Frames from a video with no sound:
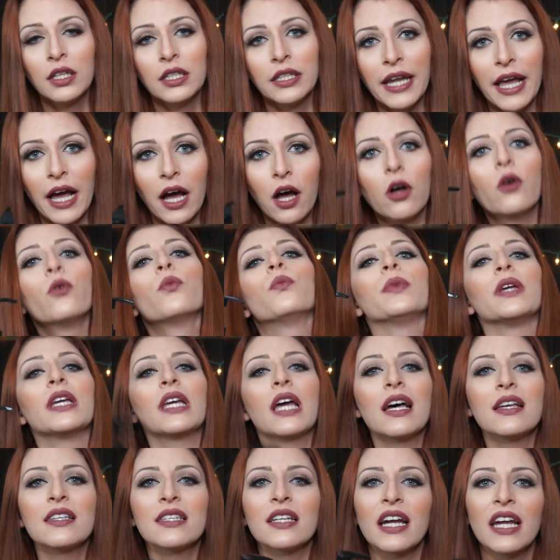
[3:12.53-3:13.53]
Now,
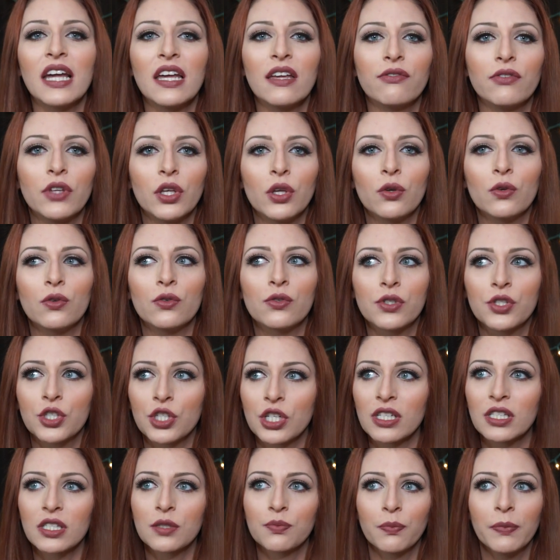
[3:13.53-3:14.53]
because I have used
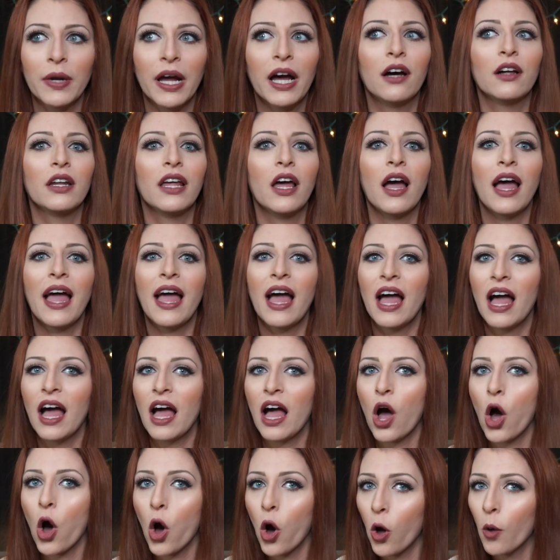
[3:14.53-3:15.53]
just about
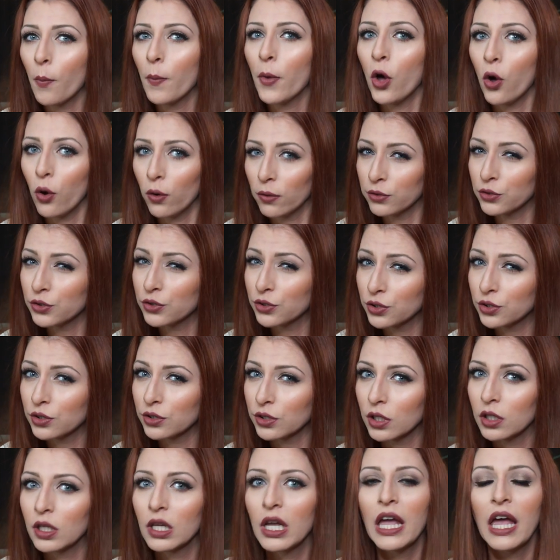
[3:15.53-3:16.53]

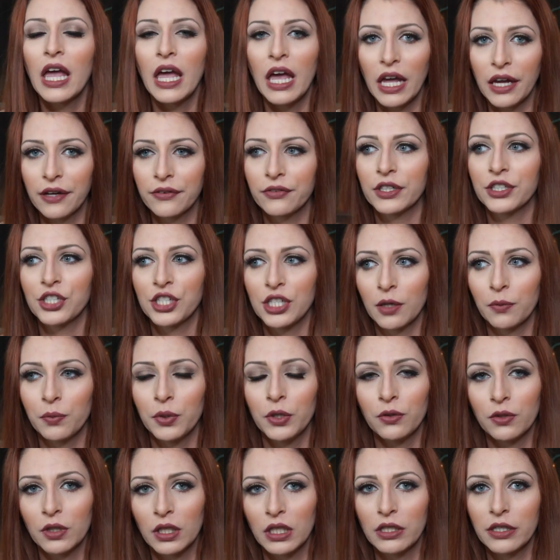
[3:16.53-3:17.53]
almost every
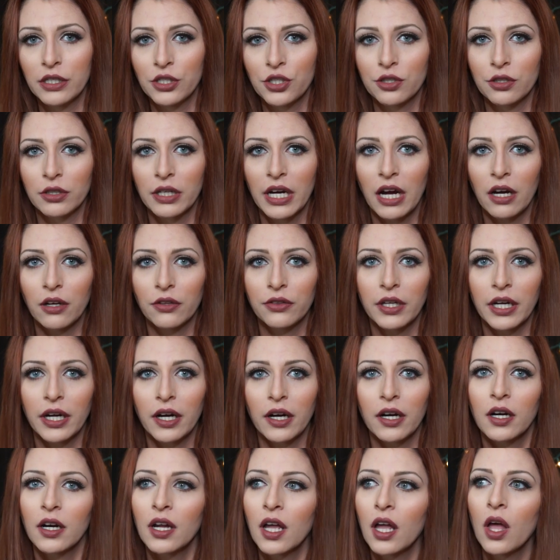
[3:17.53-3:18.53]
shampoo and conditioner out
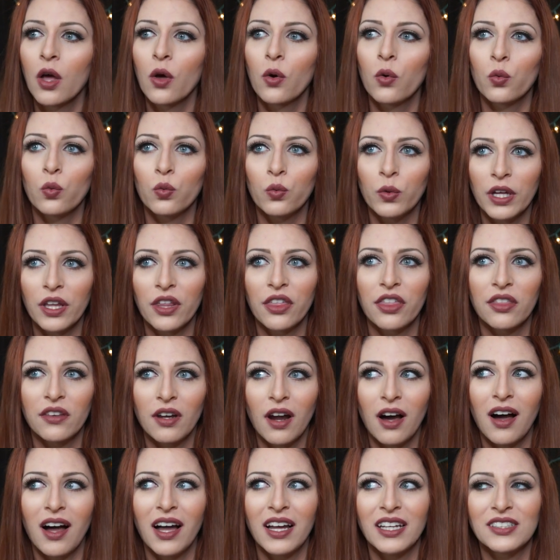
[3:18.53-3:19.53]
there with
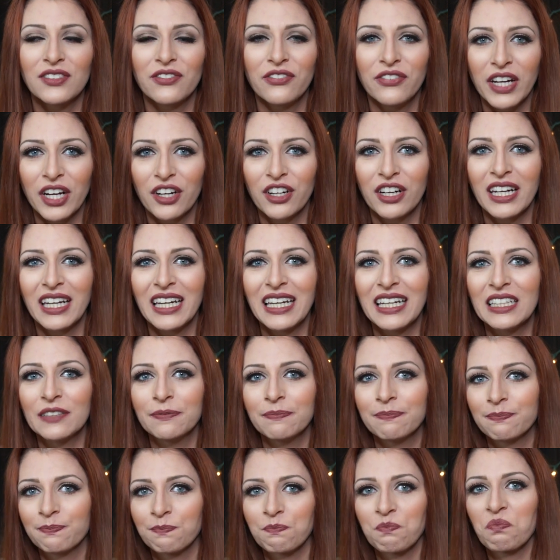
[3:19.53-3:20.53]
not very
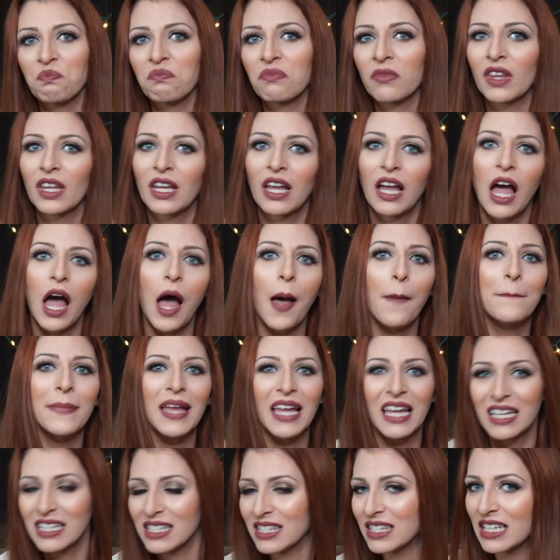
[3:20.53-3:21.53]

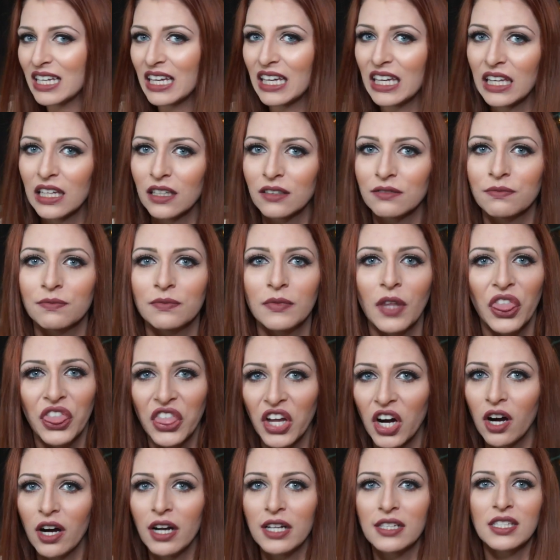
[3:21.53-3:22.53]
amazing
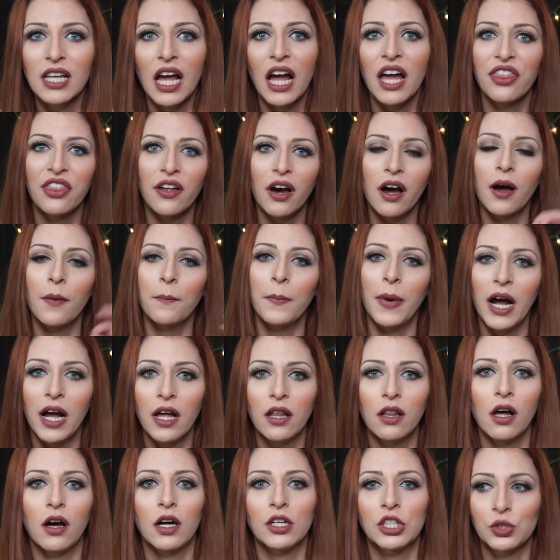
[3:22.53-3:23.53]
thoughts. I thought
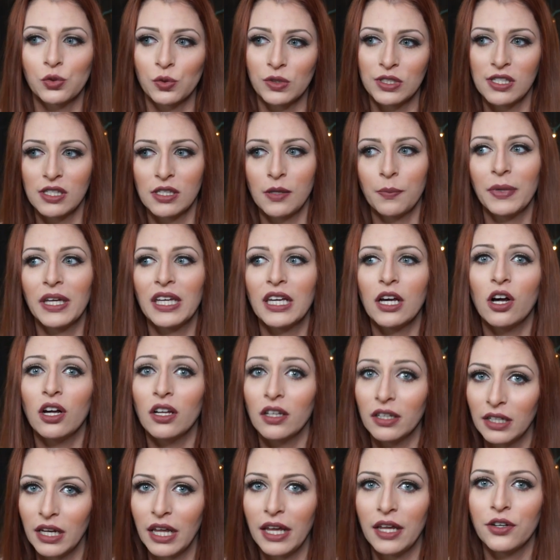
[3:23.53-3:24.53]
Biolage was the
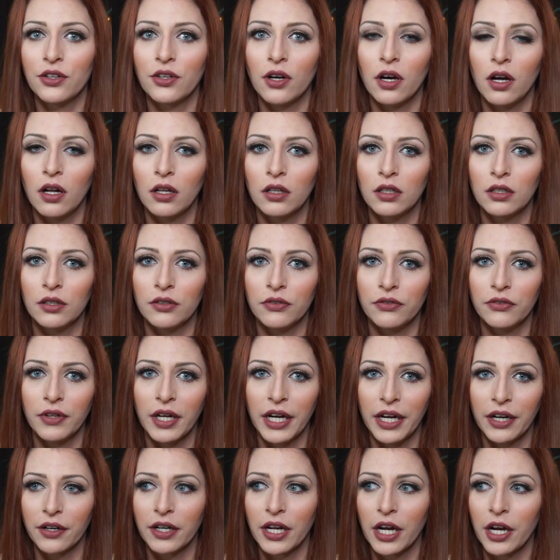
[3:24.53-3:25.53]
be-all and end-all of
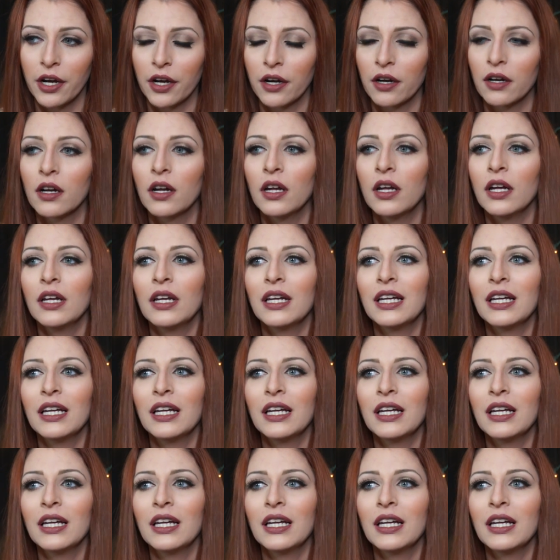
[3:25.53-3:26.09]
hair care,